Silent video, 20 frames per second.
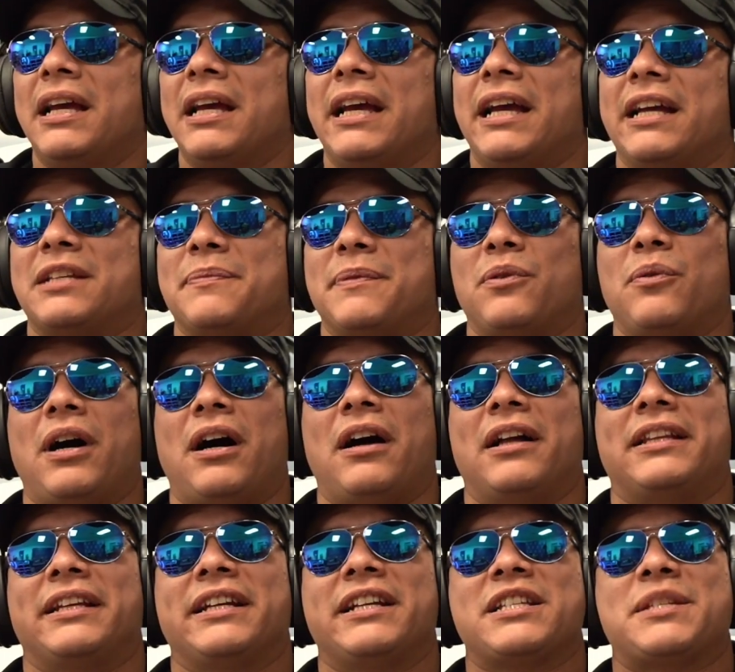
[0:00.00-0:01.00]
It's been a while. I
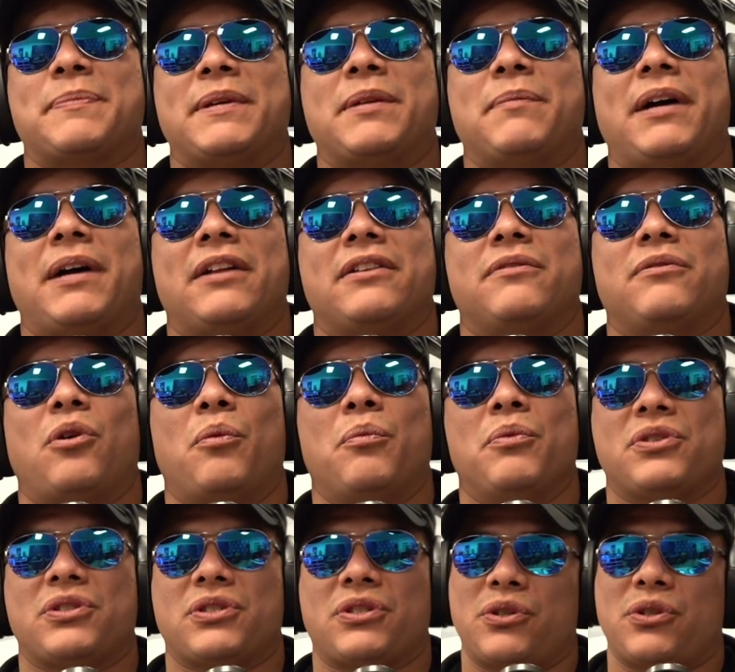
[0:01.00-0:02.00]
think it's been about
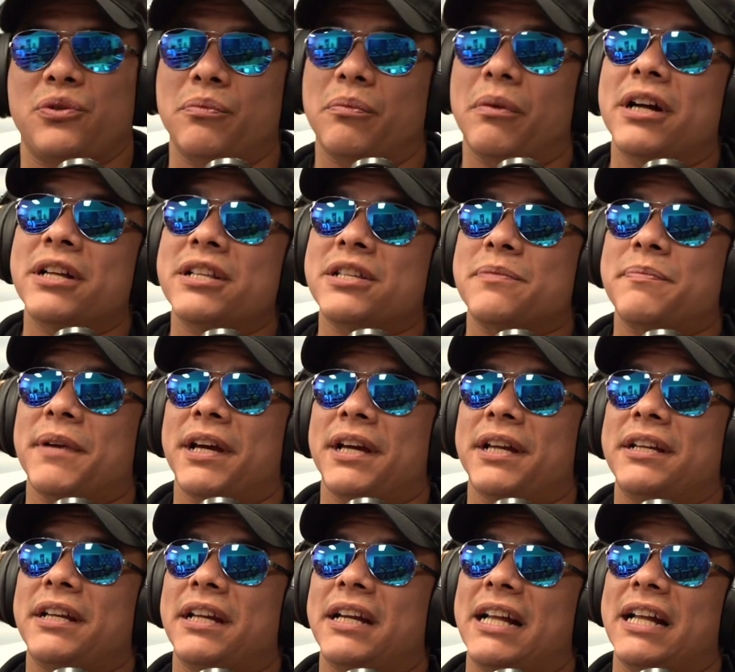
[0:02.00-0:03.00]
almost 2 months, man. And I